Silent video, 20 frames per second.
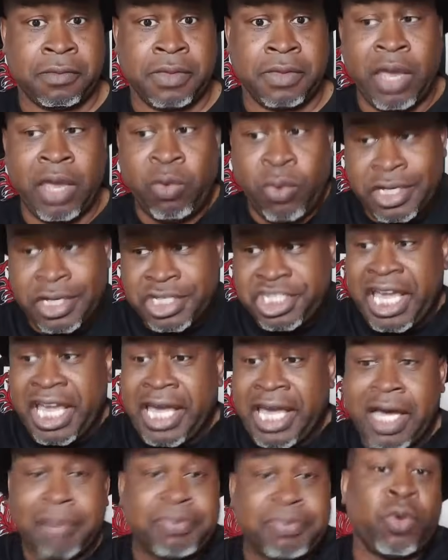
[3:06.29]
They want to
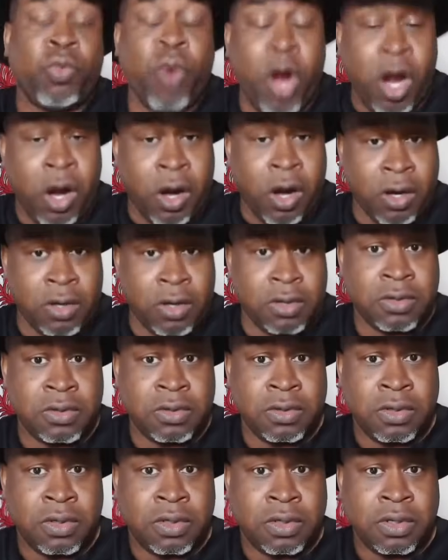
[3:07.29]
shake up the world.
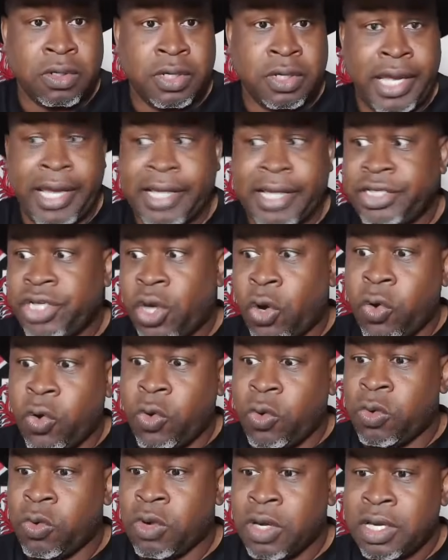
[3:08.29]
And
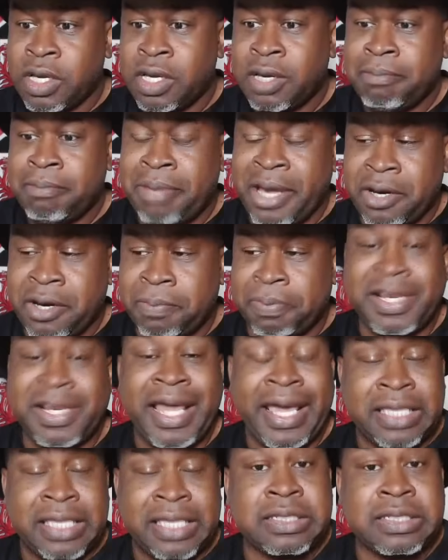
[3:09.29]
no better
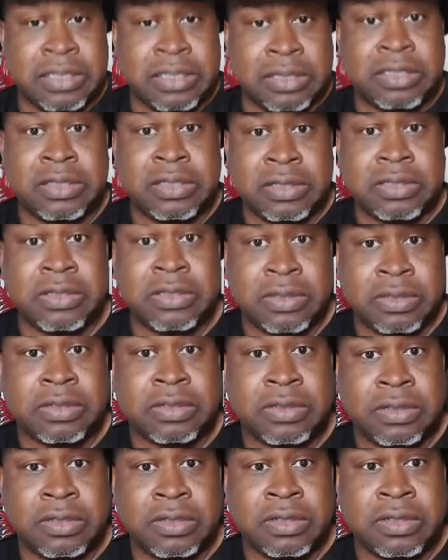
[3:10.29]
place
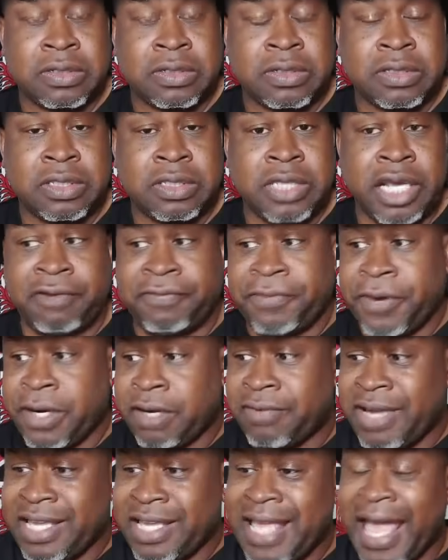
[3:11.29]
than in
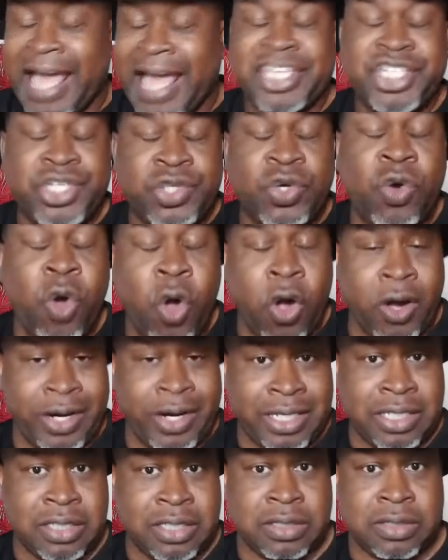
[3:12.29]
front of a national
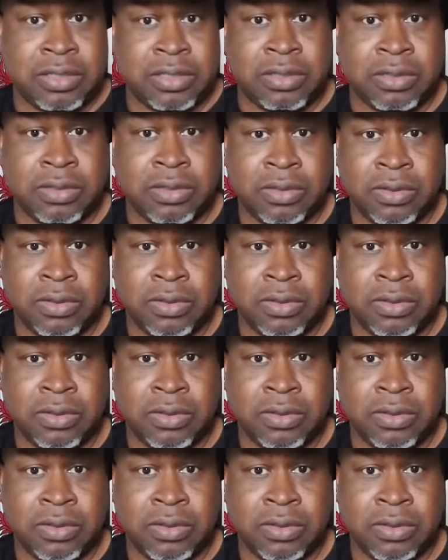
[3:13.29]
audience